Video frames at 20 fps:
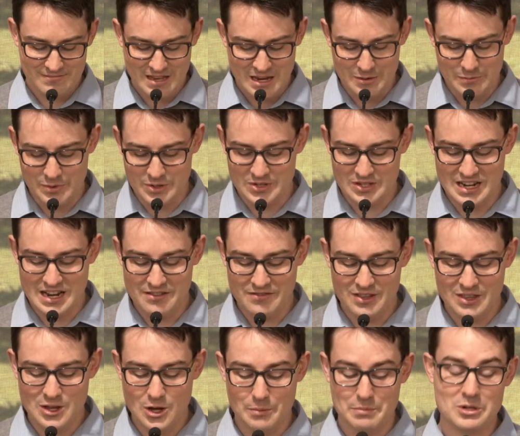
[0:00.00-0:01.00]
It wasn't
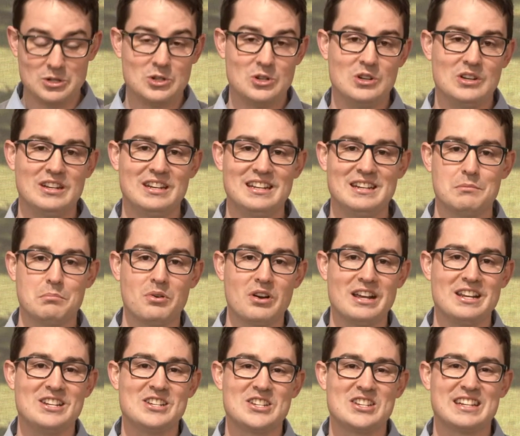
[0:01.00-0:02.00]
even the opportunity to
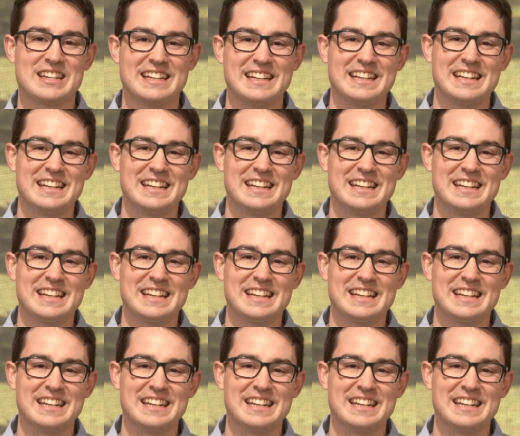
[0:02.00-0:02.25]
preach.